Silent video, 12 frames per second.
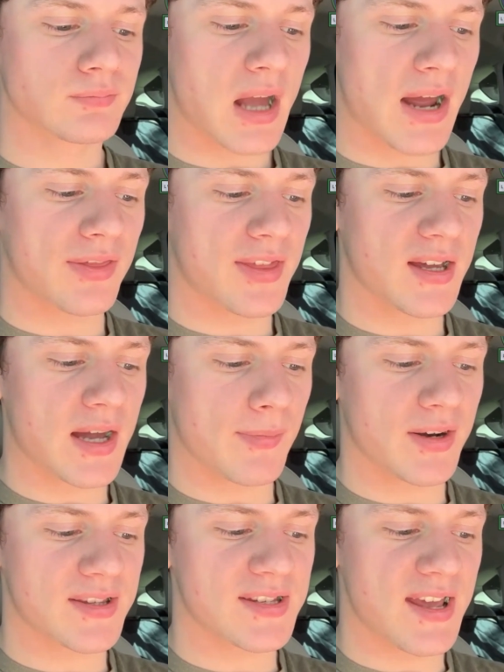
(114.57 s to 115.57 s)
I think I'm
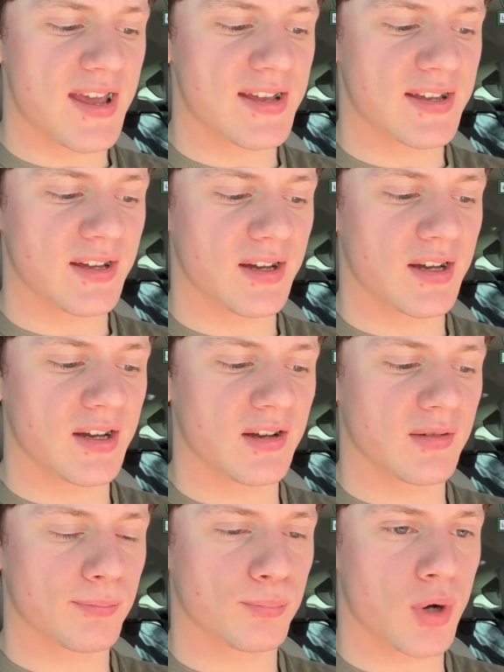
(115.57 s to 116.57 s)
gonna take
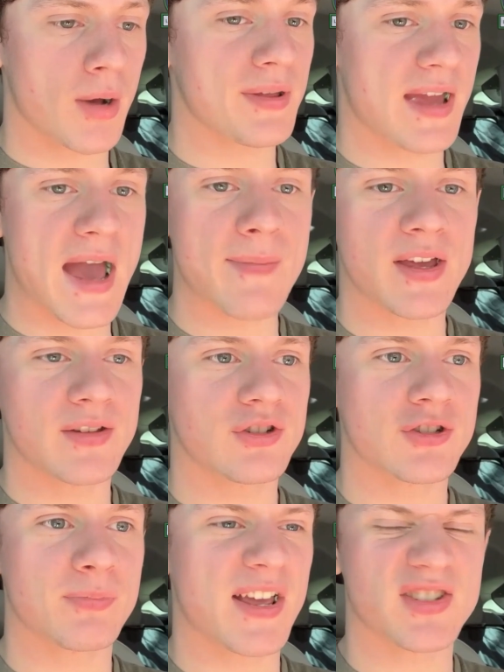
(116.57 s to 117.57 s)
probably Emmett
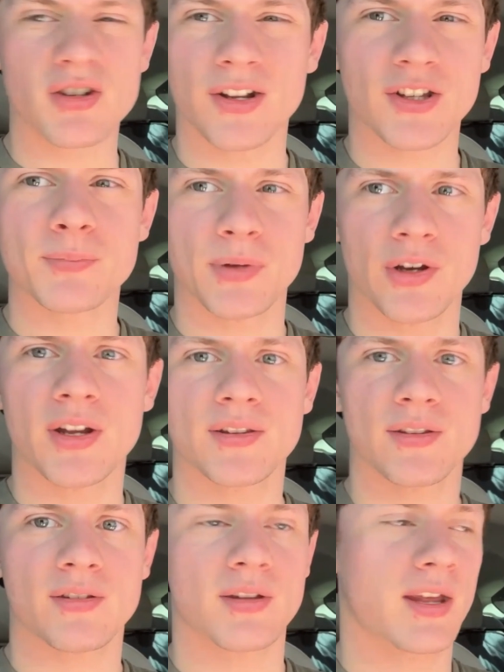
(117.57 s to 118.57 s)
just based on
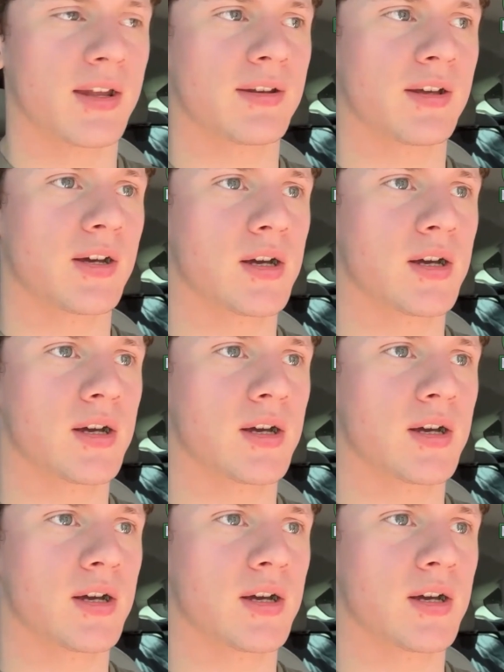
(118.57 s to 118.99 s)
experience and